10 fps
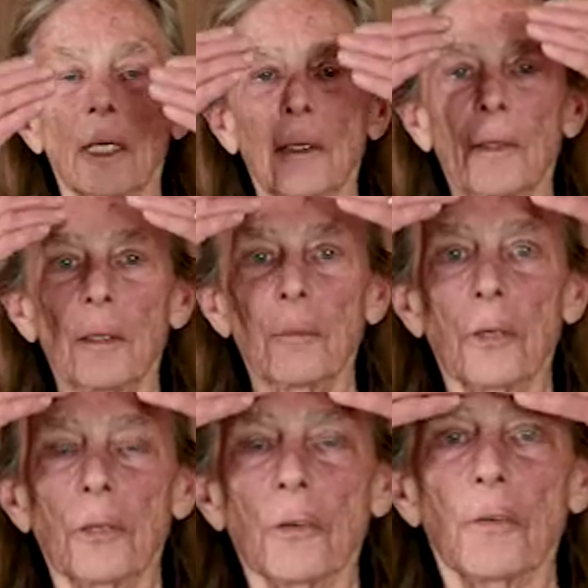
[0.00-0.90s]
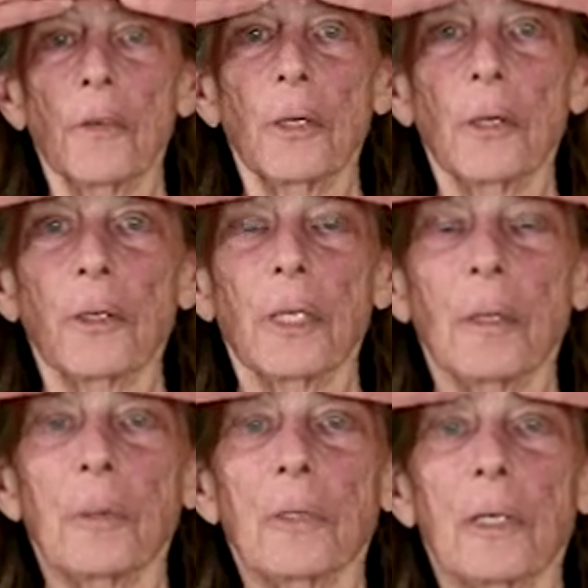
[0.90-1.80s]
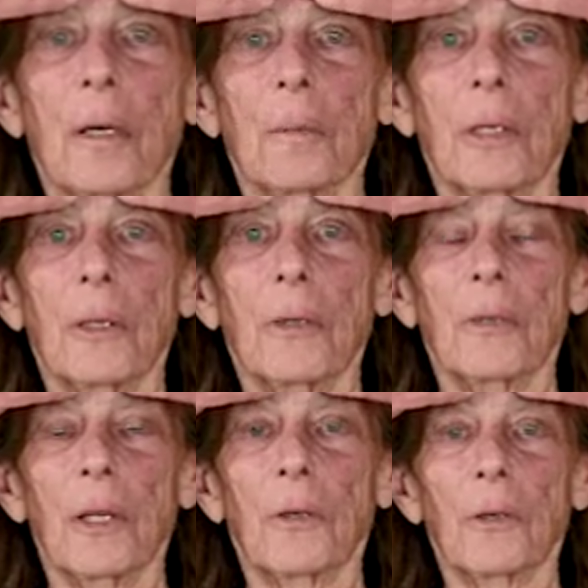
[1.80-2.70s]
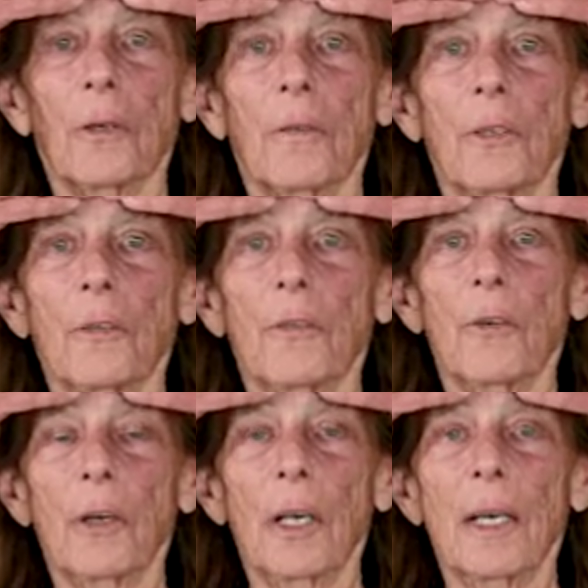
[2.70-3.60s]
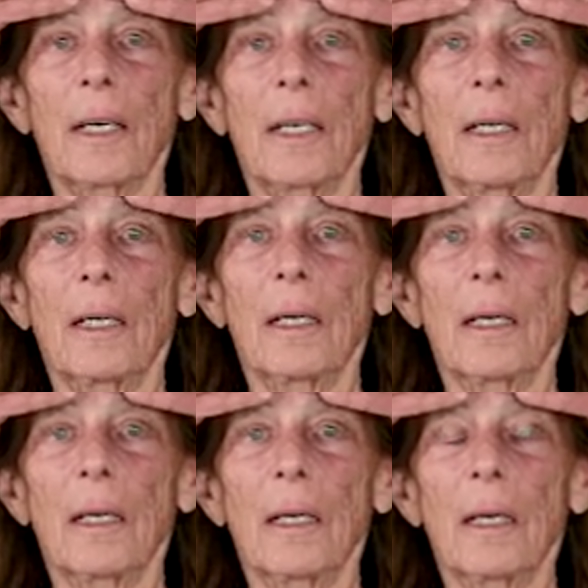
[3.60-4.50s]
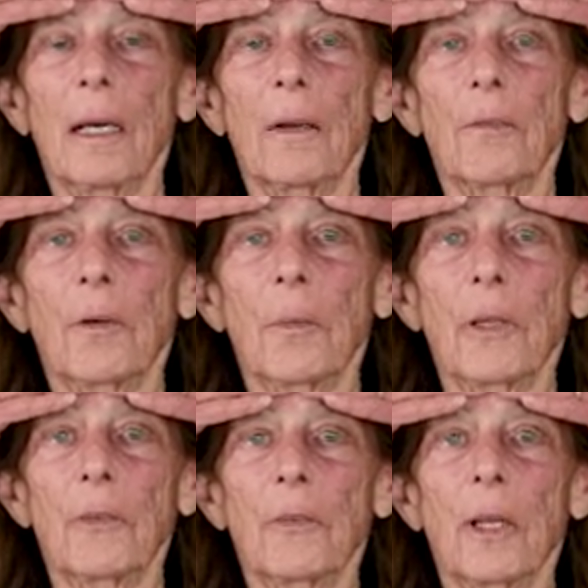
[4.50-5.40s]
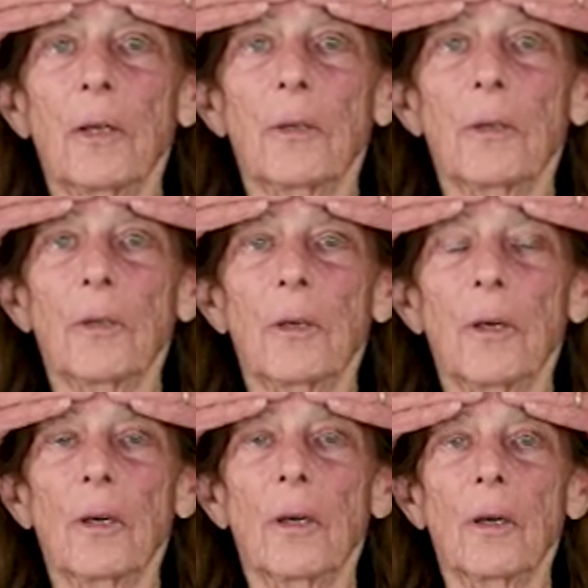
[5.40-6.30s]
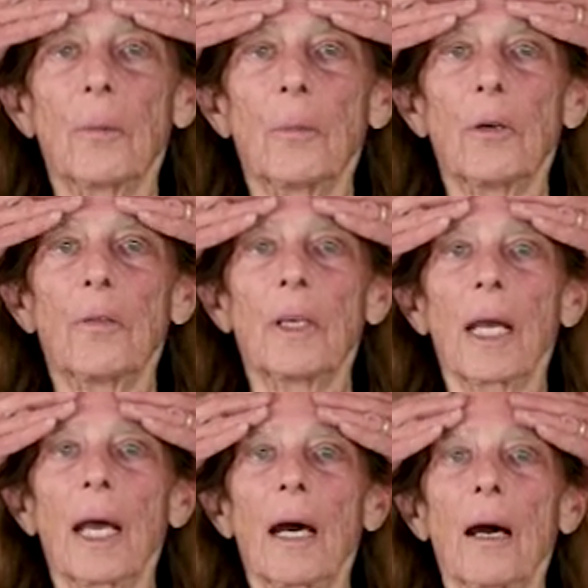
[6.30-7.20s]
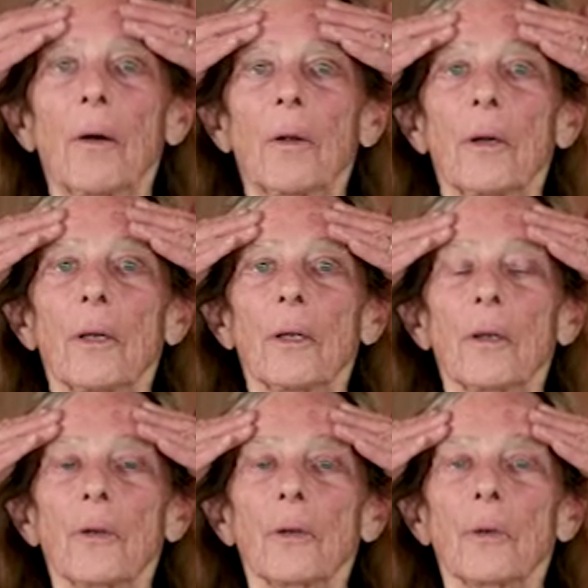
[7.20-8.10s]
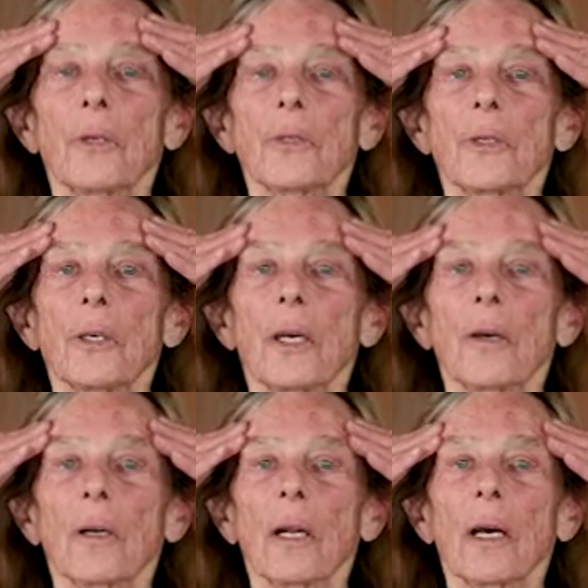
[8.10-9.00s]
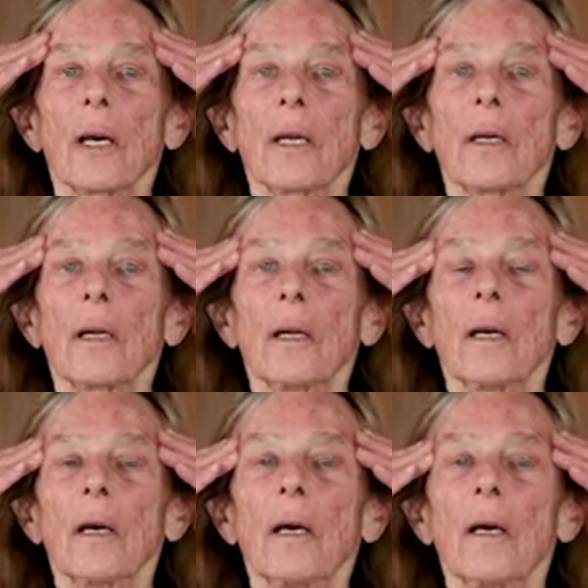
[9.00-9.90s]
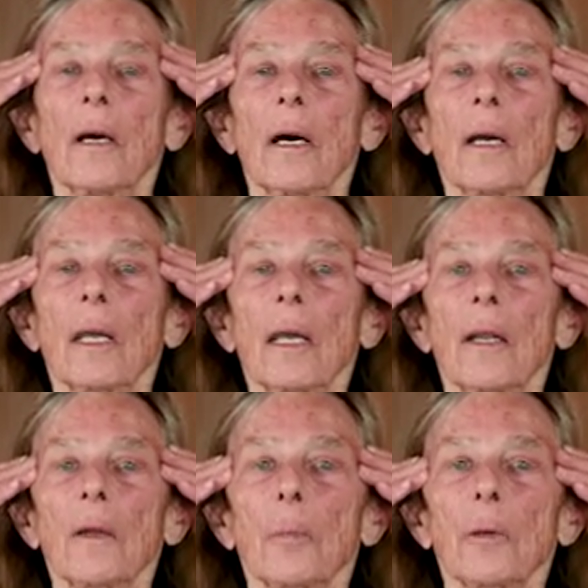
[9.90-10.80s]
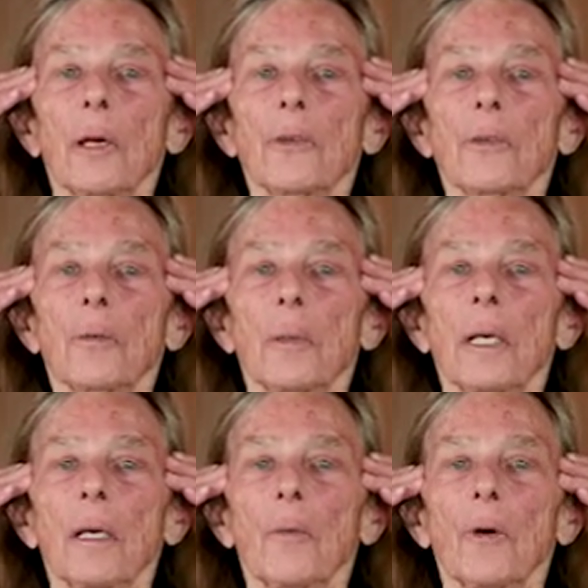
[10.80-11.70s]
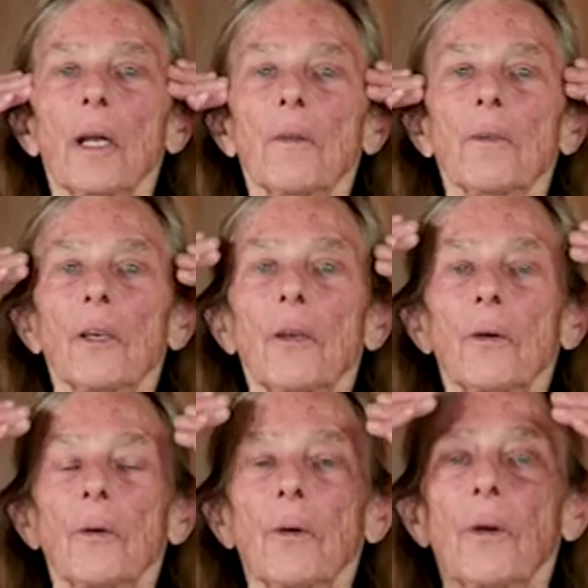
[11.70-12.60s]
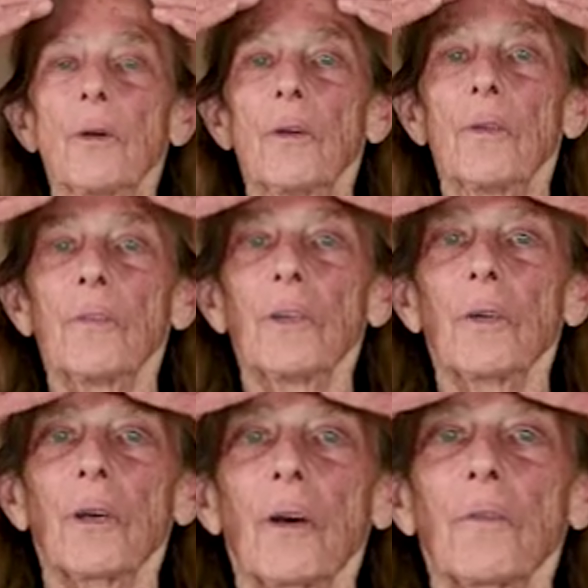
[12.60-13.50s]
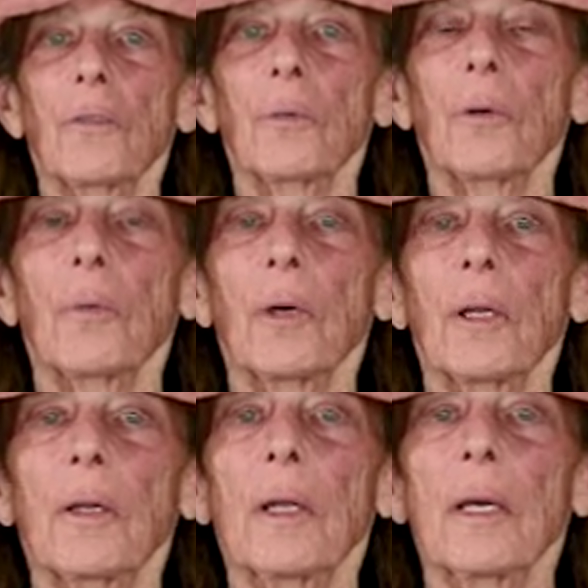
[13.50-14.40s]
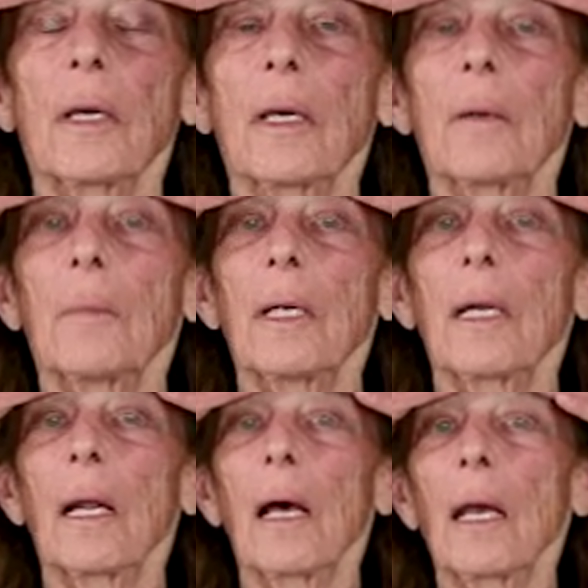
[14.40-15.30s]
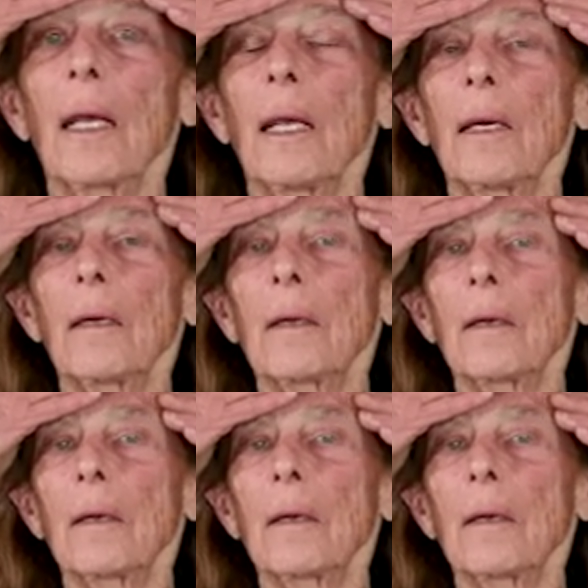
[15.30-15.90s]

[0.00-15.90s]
And then with your fingertips, come to the center of your forehead, and from the center, moving out towards your hairline. Again, the pressure being whatever you feel comfortable with. Can be light,